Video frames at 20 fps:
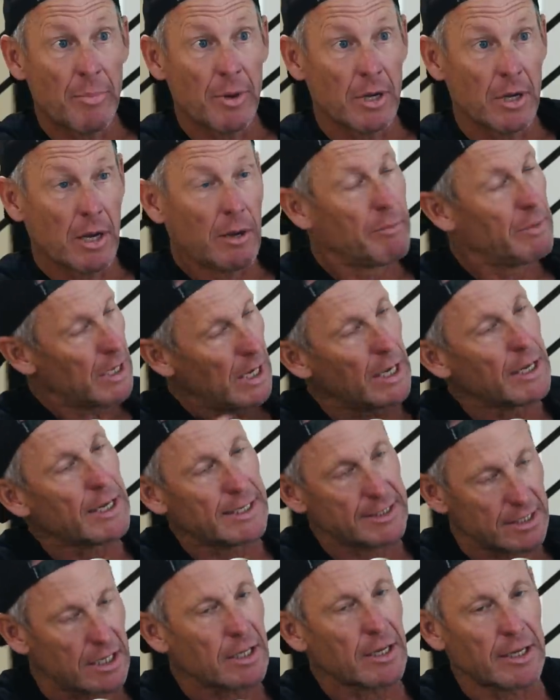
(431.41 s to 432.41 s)
but I mean,
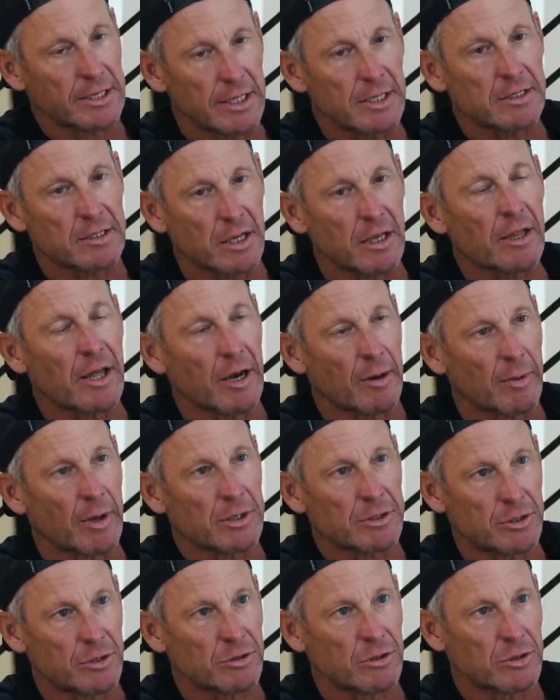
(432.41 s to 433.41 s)
I, I, said I did say that
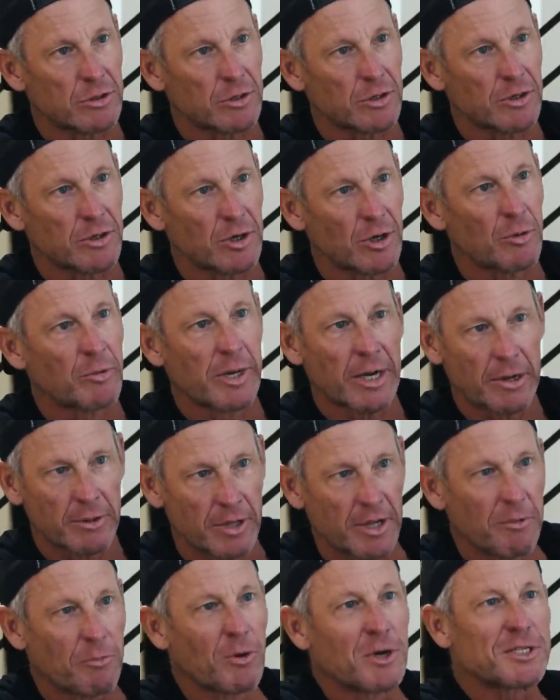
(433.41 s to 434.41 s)
about you, just so you know. But I,
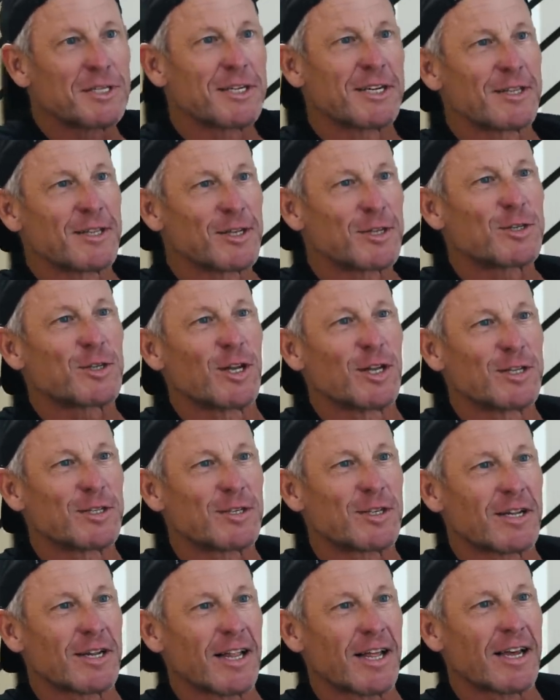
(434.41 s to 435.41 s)
it wasn't in the
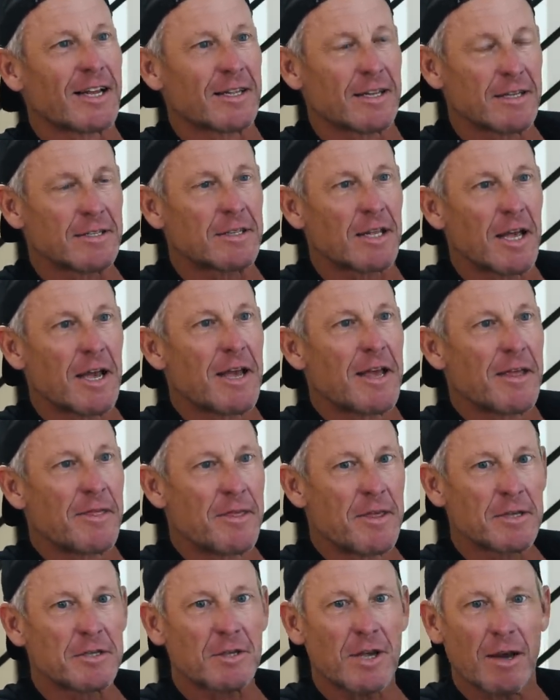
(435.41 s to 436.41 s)
sense that like this
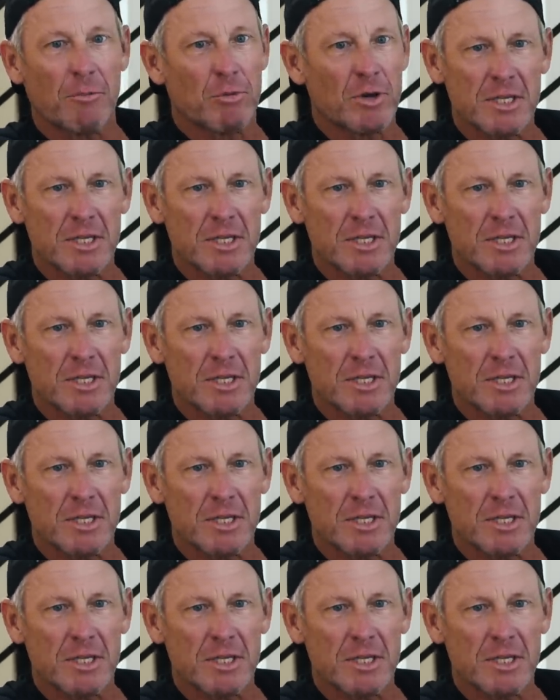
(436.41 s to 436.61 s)
this guy.